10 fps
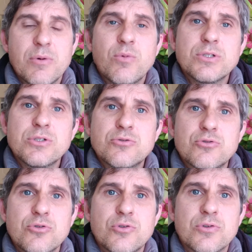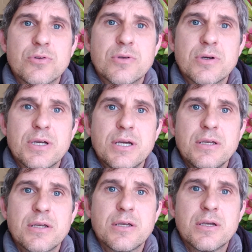But what's the truth? Okay,
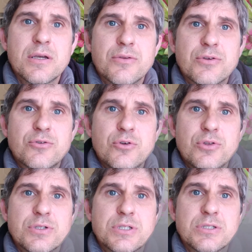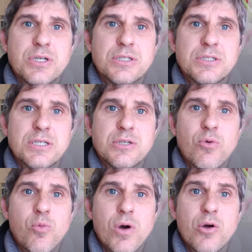the truth is, as Jesus says, he
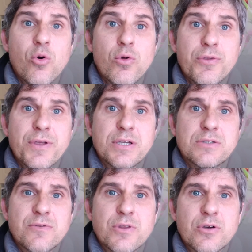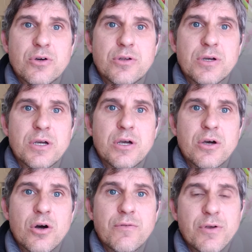will work all things for the good
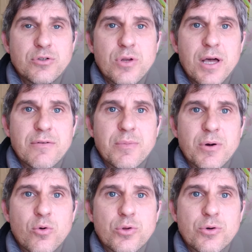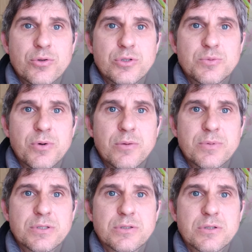of those who love him according to his
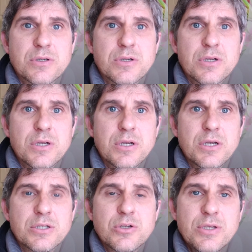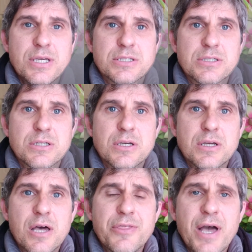purpose. So yes,
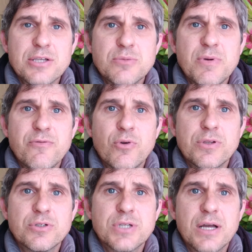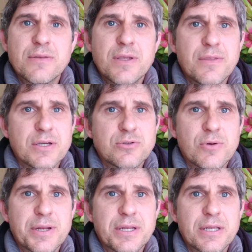1,000 may fall at your side, 10,000
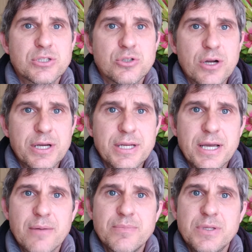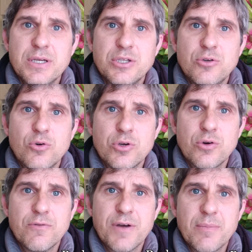around right hand. It's not going to come near you or
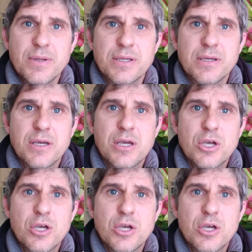your family.